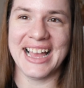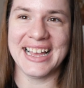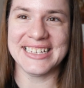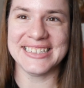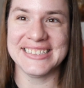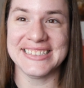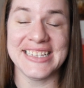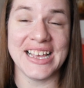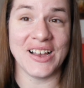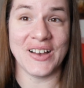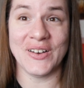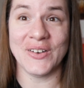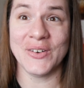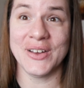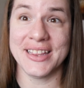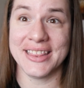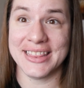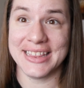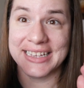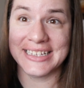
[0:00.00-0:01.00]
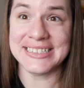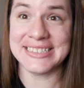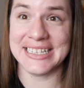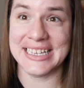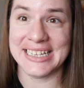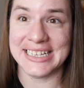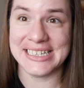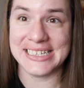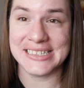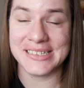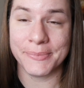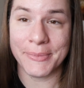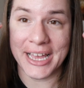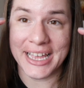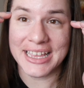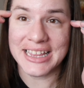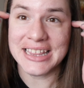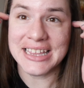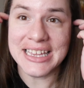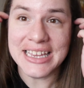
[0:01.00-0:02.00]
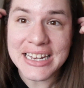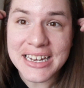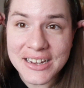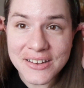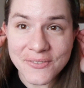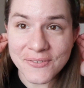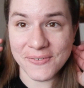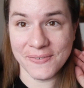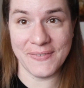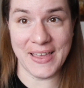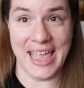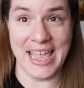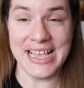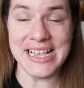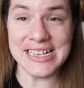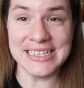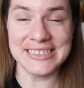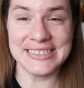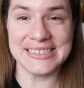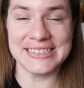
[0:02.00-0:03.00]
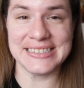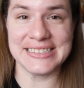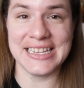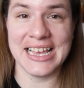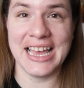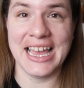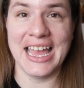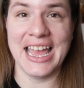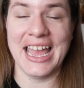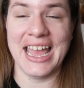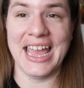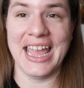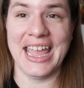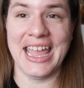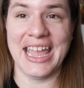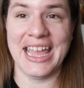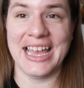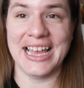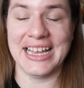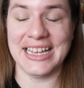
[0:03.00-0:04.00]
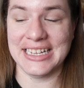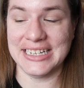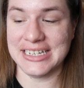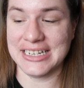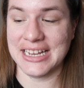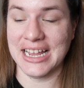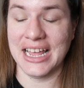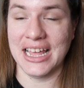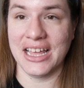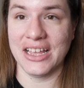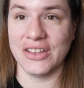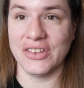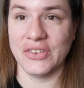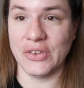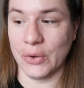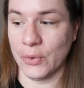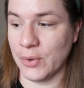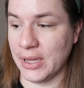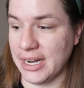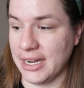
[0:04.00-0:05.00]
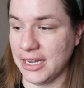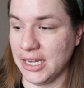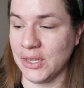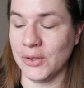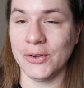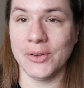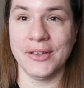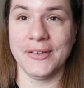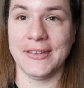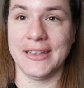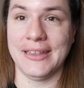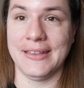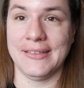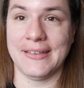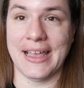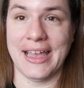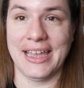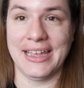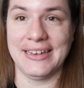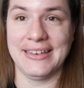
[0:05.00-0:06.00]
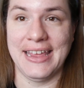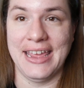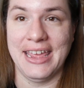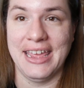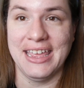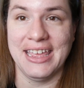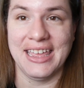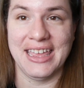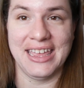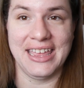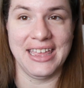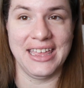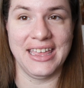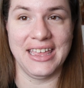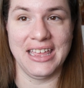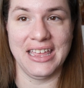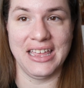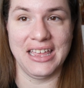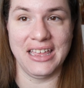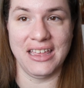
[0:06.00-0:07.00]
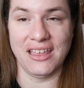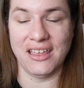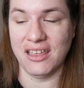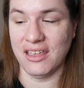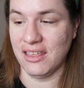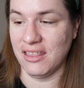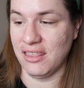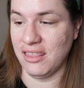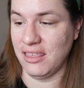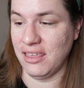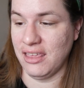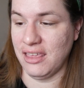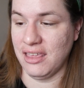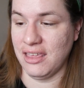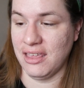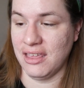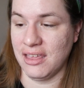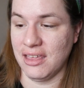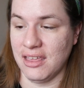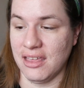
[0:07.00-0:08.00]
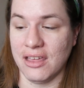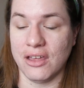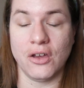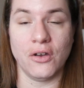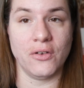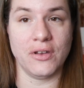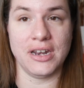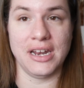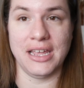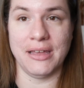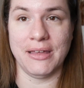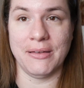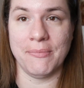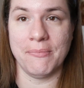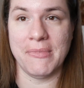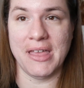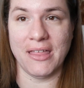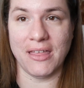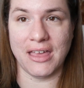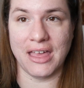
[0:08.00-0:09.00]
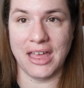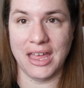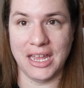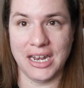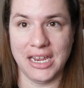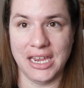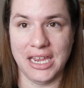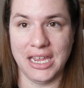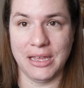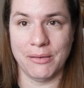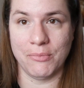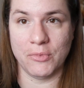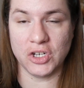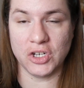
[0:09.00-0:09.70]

so this is my cleaned face. And so what I do is I take the coconut milk honey